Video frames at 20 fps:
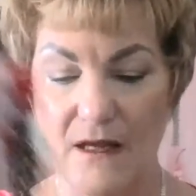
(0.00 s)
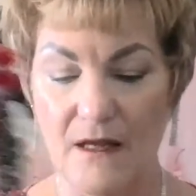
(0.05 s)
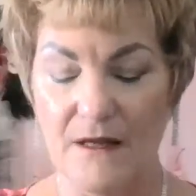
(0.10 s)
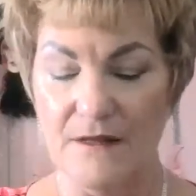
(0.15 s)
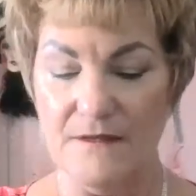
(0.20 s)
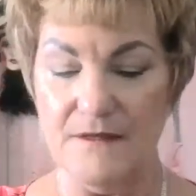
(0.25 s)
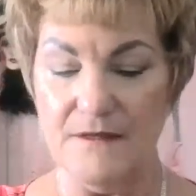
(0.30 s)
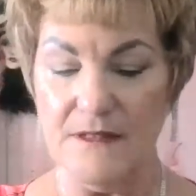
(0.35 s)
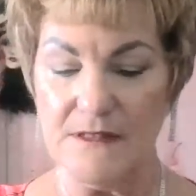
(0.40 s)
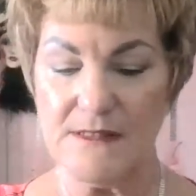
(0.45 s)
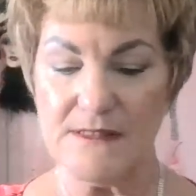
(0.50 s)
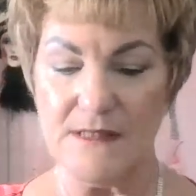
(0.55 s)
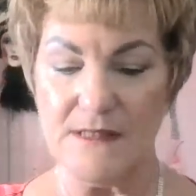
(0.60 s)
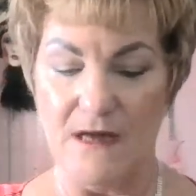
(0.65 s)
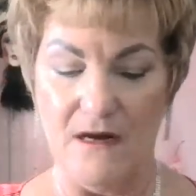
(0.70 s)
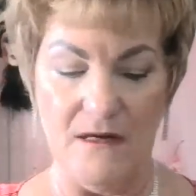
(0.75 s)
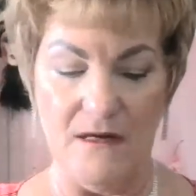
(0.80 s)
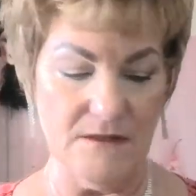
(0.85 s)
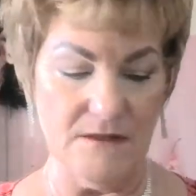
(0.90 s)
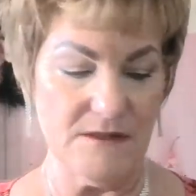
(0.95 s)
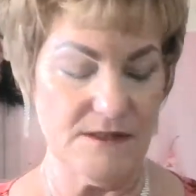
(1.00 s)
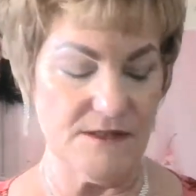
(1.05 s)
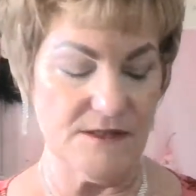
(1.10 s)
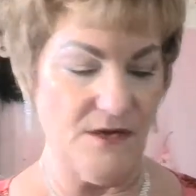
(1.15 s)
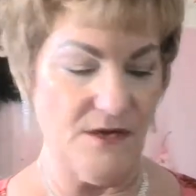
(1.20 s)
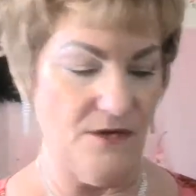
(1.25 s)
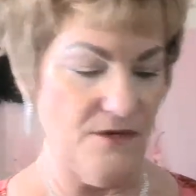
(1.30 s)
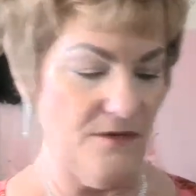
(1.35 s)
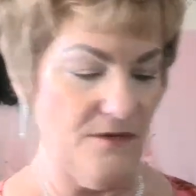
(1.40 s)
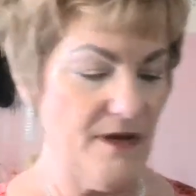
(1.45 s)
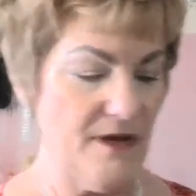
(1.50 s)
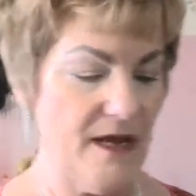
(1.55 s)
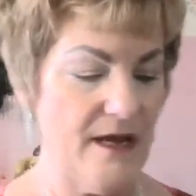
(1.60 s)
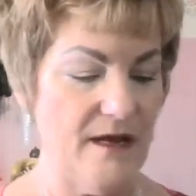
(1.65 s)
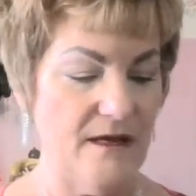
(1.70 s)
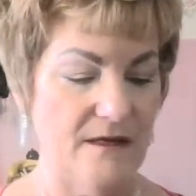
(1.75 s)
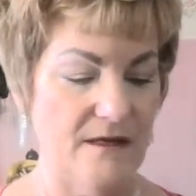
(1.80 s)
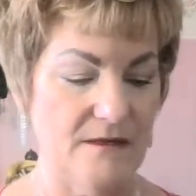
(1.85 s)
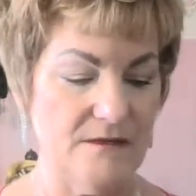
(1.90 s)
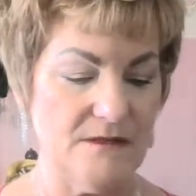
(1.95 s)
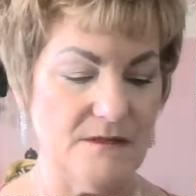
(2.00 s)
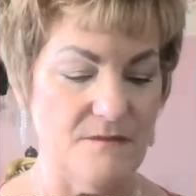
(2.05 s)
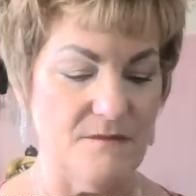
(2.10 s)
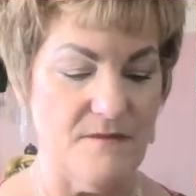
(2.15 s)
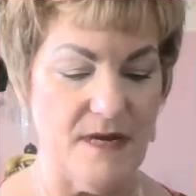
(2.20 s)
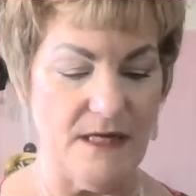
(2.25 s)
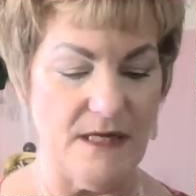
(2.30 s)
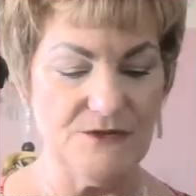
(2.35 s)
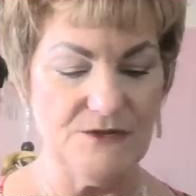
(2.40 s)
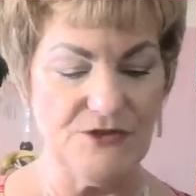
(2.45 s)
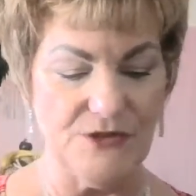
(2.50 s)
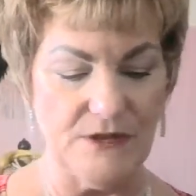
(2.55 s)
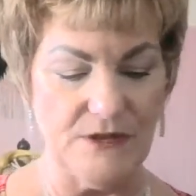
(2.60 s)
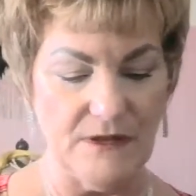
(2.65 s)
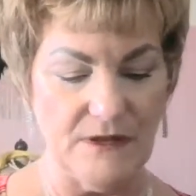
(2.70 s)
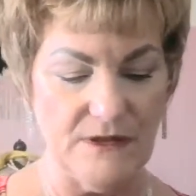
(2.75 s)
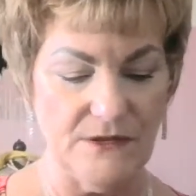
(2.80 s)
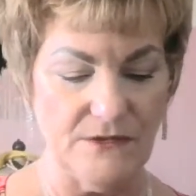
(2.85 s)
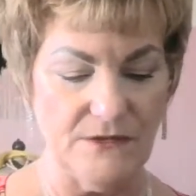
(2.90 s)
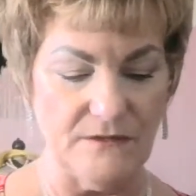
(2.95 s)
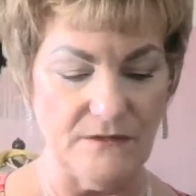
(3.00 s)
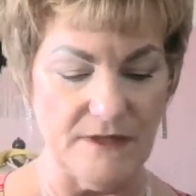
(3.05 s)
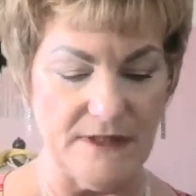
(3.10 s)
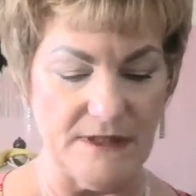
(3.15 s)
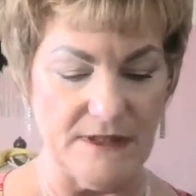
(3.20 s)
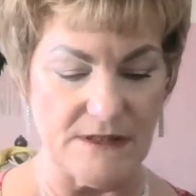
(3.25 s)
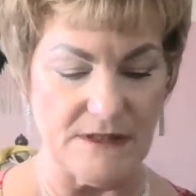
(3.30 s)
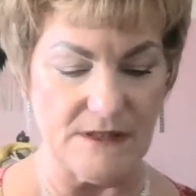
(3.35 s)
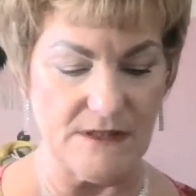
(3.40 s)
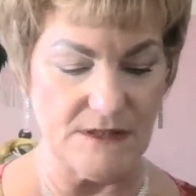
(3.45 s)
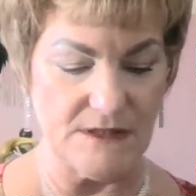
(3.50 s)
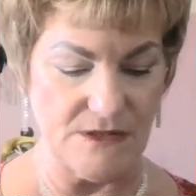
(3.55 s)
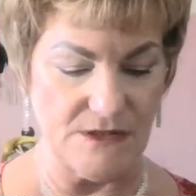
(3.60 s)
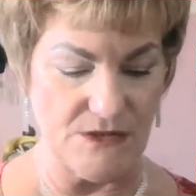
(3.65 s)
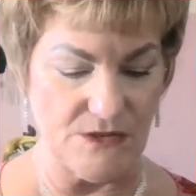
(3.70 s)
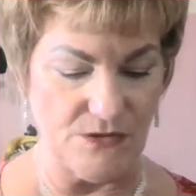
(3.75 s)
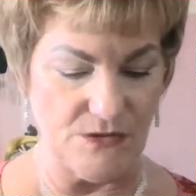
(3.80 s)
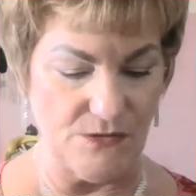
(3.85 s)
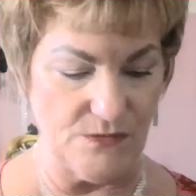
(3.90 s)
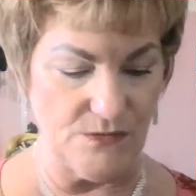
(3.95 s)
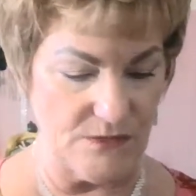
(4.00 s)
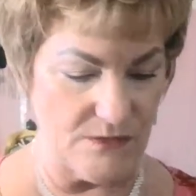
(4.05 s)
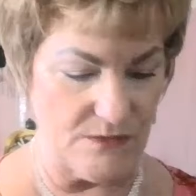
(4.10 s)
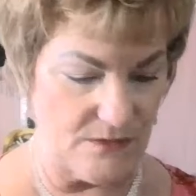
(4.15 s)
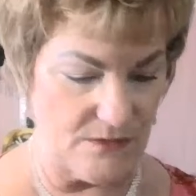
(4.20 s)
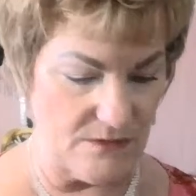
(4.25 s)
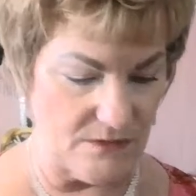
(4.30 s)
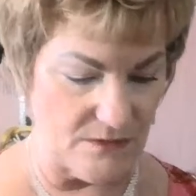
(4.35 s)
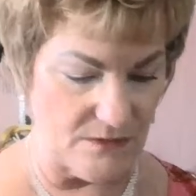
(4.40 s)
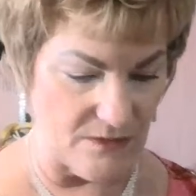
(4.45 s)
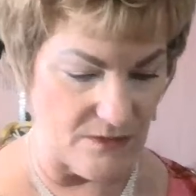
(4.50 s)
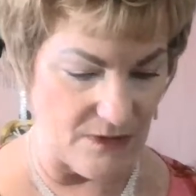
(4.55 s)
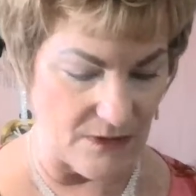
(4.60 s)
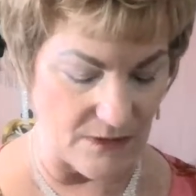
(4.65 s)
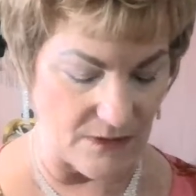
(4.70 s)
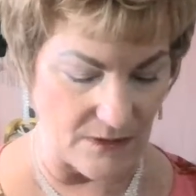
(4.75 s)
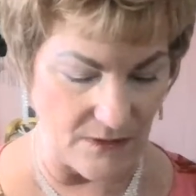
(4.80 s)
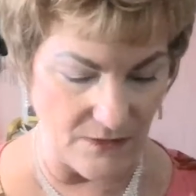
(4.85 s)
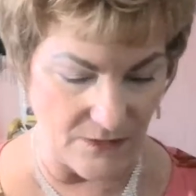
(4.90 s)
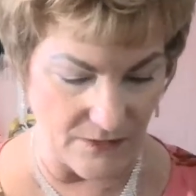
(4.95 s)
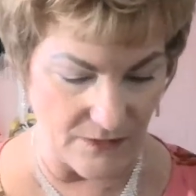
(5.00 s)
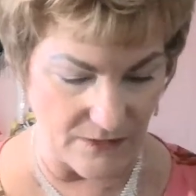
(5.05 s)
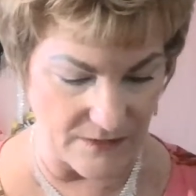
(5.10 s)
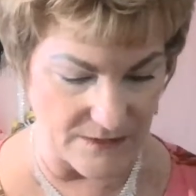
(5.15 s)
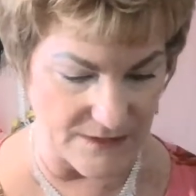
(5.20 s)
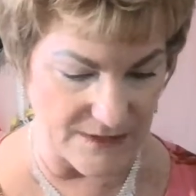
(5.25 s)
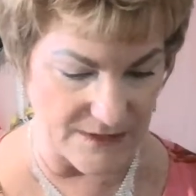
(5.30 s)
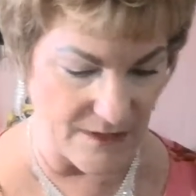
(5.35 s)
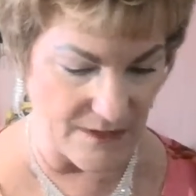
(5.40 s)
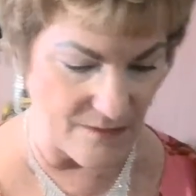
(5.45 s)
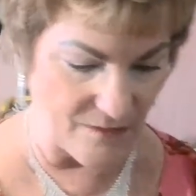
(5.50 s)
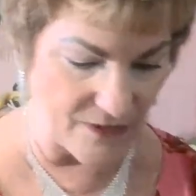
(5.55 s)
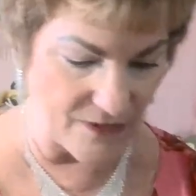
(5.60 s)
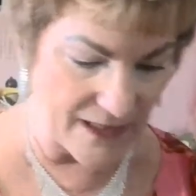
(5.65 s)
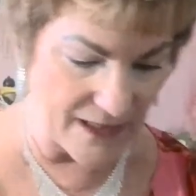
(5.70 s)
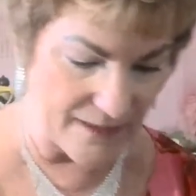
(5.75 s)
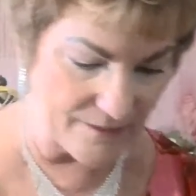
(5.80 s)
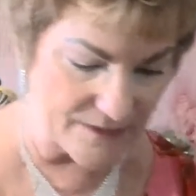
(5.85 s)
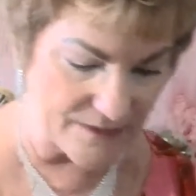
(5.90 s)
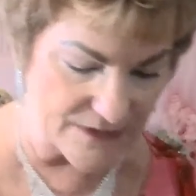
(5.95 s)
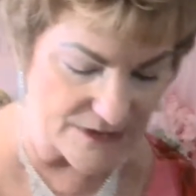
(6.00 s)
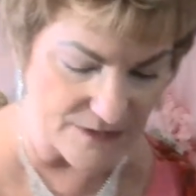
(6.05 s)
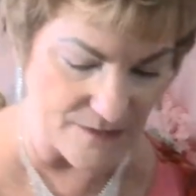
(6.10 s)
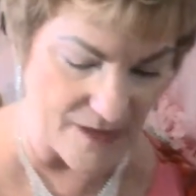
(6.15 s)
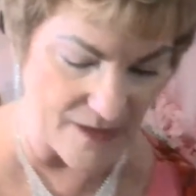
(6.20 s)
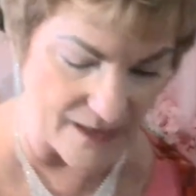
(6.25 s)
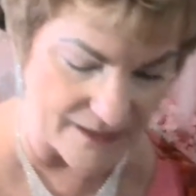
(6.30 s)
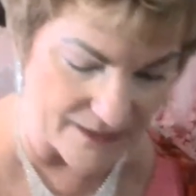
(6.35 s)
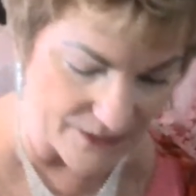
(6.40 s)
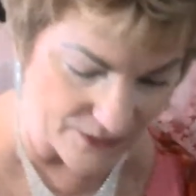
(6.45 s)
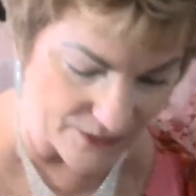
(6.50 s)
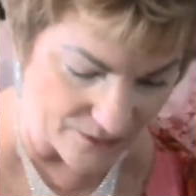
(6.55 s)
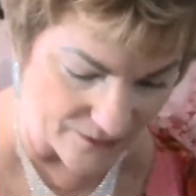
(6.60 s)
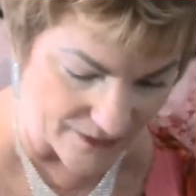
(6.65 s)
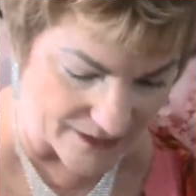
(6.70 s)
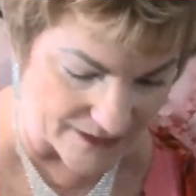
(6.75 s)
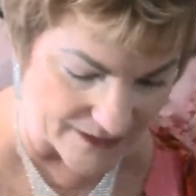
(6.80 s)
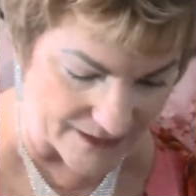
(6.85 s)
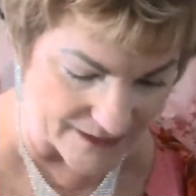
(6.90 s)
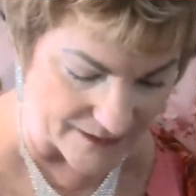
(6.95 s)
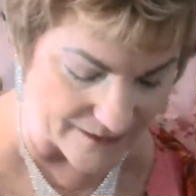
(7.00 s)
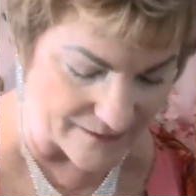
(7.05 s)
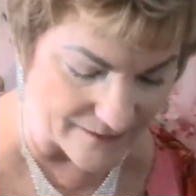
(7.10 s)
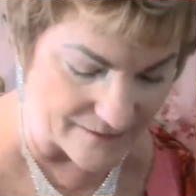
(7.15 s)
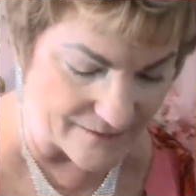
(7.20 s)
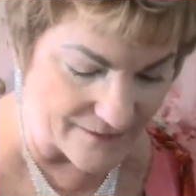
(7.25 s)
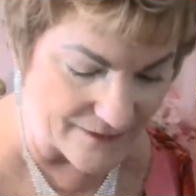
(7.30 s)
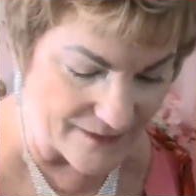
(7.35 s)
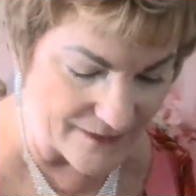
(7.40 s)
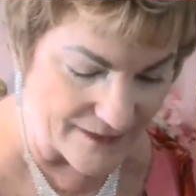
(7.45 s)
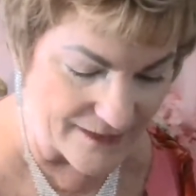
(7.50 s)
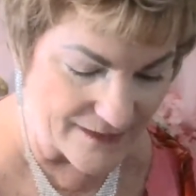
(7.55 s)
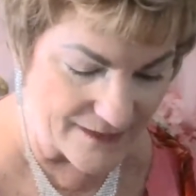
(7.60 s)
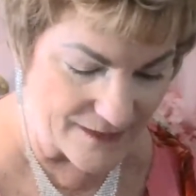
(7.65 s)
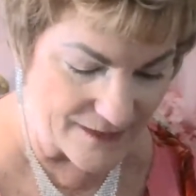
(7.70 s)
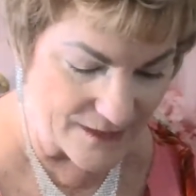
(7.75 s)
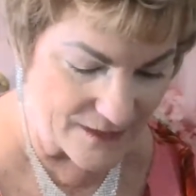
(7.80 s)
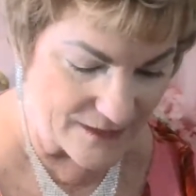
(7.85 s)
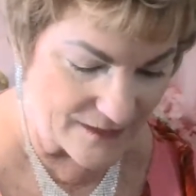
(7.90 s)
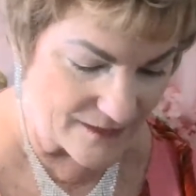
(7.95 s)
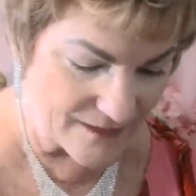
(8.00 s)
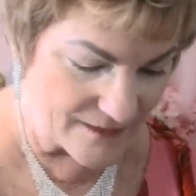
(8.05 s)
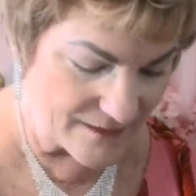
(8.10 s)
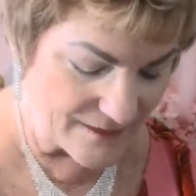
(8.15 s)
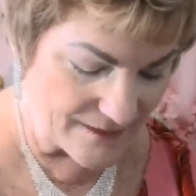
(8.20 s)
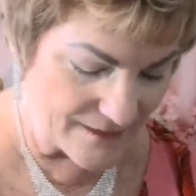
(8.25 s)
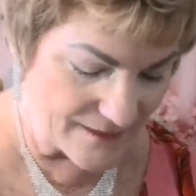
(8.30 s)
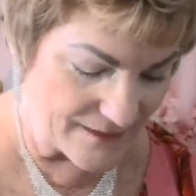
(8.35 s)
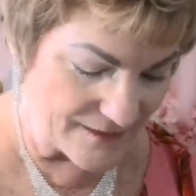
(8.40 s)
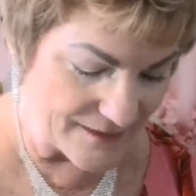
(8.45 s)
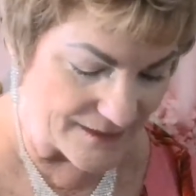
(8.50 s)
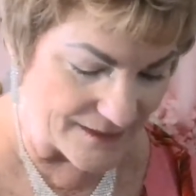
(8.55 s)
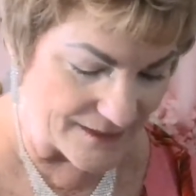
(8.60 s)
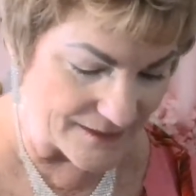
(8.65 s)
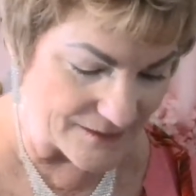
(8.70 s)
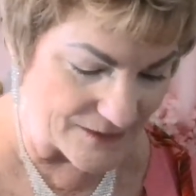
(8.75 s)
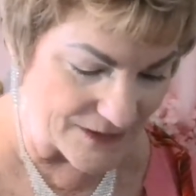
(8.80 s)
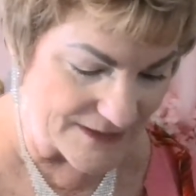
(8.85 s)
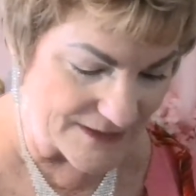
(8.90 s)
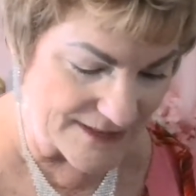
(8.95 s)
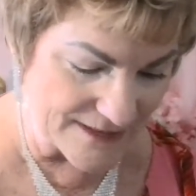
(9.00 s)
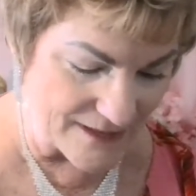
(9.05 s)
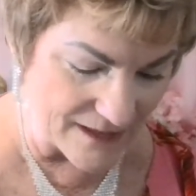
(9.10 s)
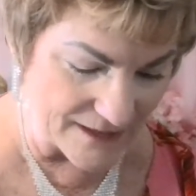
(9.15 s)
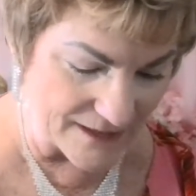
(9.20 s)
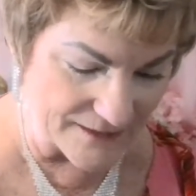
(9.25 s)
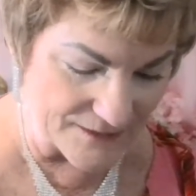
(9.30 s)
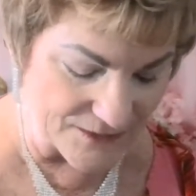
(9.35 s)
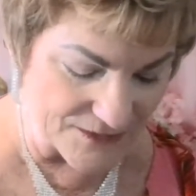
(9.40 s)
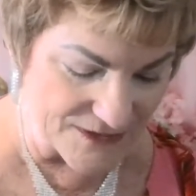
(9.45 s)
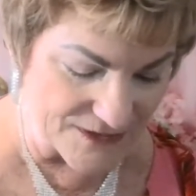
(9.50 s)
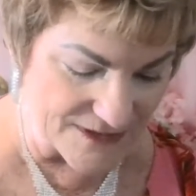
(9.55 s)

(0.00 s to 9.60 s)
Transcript: this also has matching earrings. Ooh, Lord, what happened to my earring? It looks like there's